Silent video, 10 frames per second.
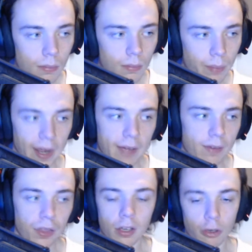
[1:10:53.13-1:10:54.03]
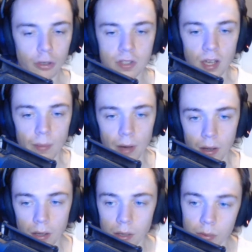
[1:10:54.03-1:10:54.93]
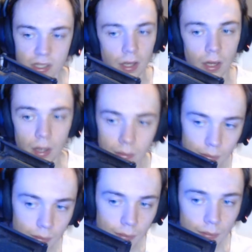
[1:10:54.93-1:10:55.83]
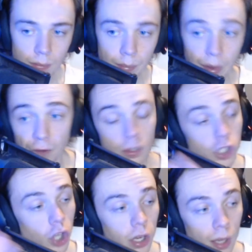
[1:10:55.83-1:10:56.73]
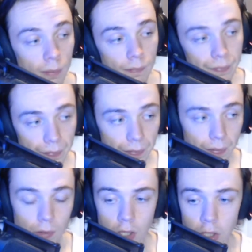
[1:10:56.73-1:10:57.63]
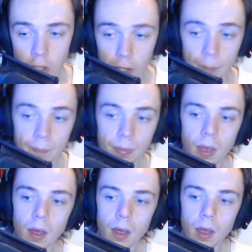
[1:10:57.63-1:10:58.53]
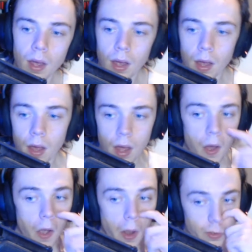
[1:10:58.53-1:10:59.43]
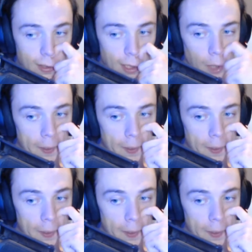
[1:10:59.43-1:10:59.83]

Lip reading: But I have nothing good to say about it. It was there. But if you enjoyed it, good on you. I was really hoping